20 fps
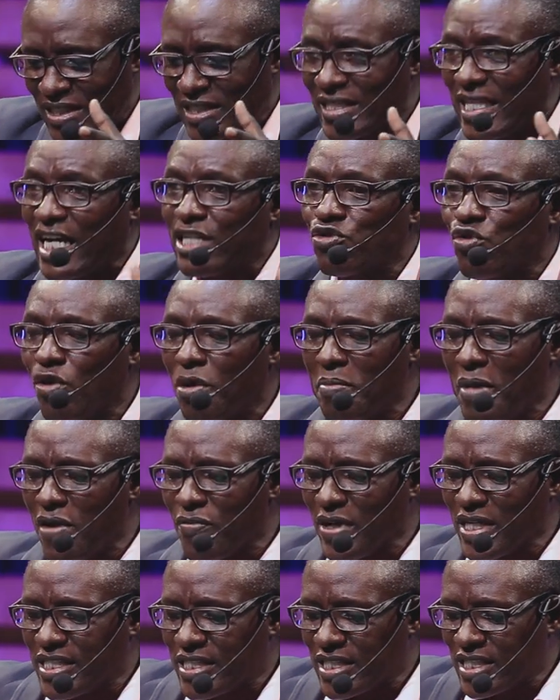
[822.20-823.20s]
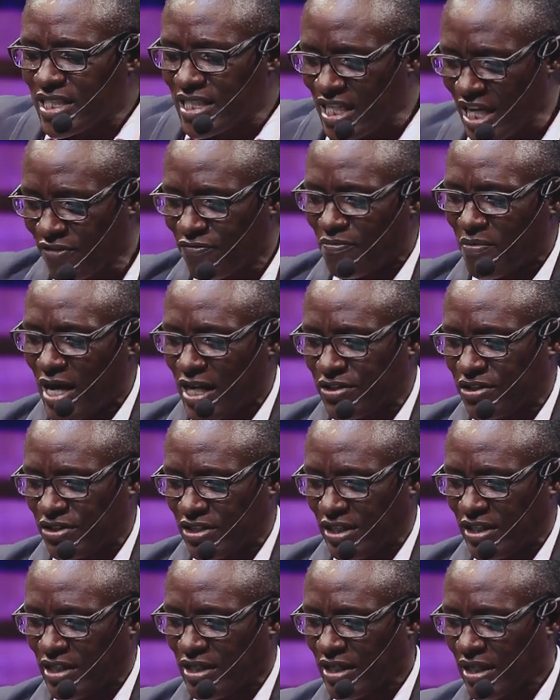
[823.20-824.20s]
that we may receive
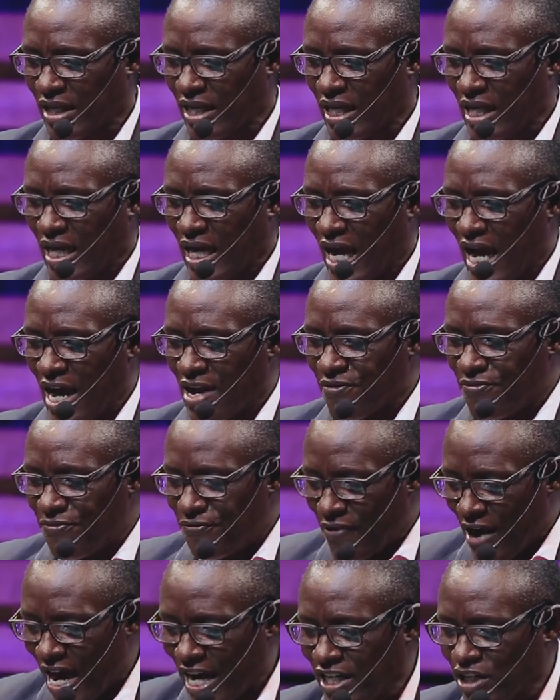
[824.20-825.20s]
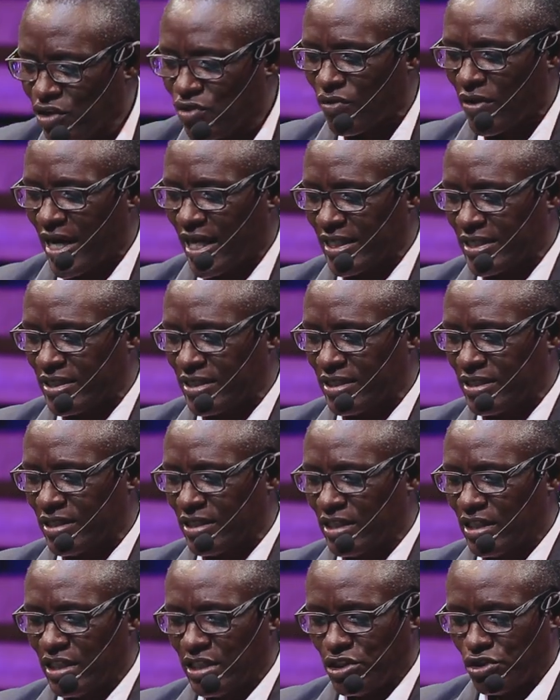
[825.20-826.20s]
mercy and find grace
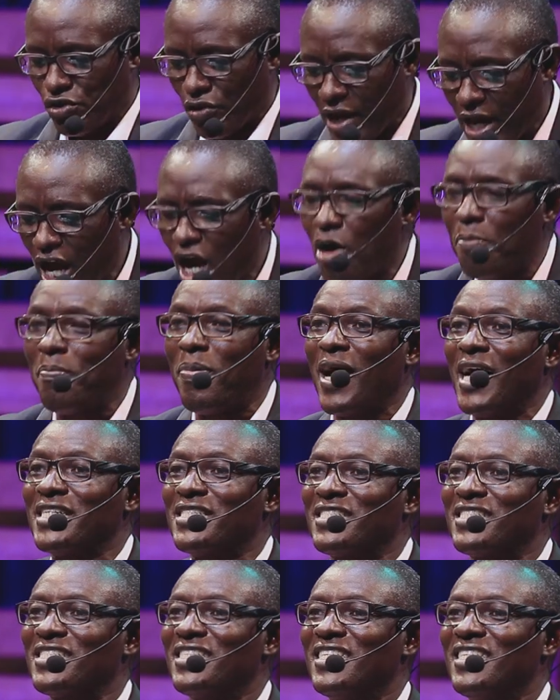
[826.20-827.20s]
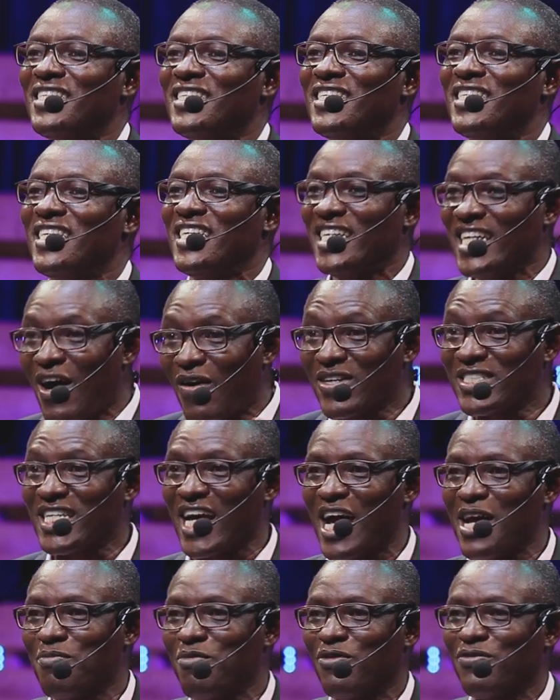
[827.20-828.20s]
to help us in our
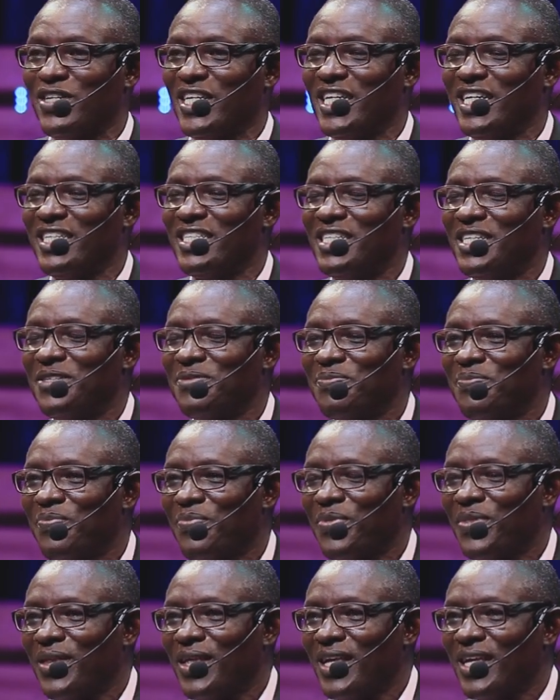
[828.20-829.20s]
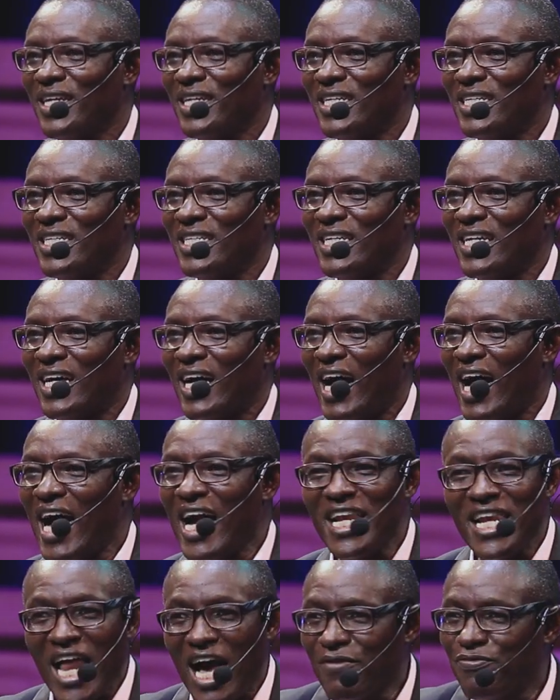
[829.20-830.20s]
time of need.
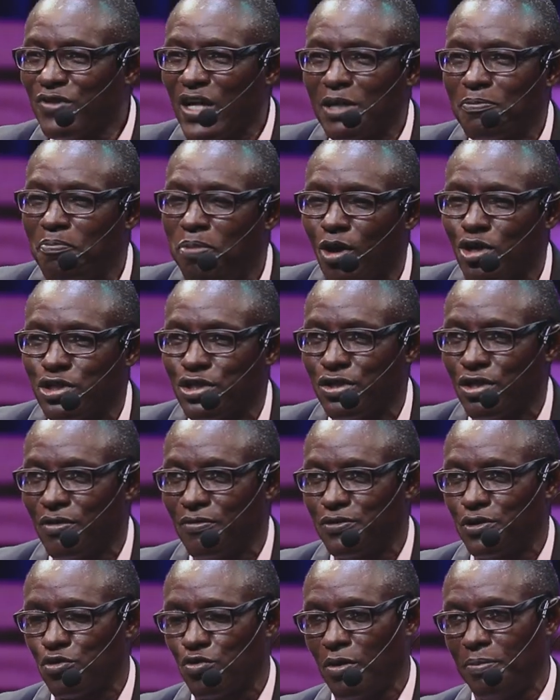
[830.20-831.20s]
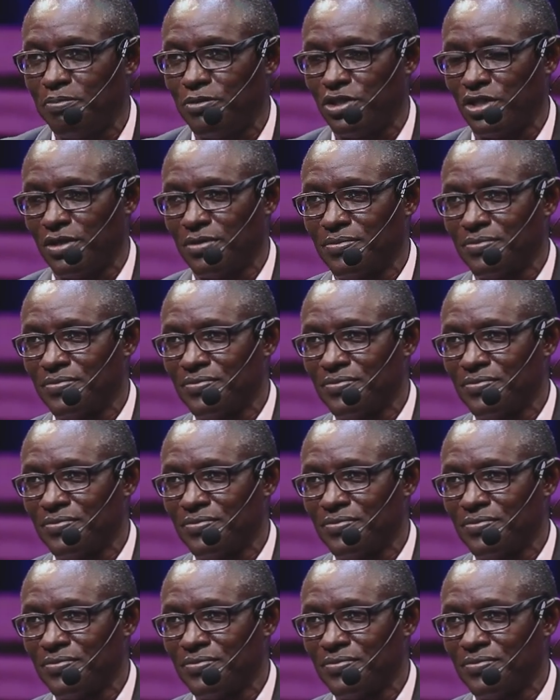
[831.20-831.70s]
I love that portion of scripture.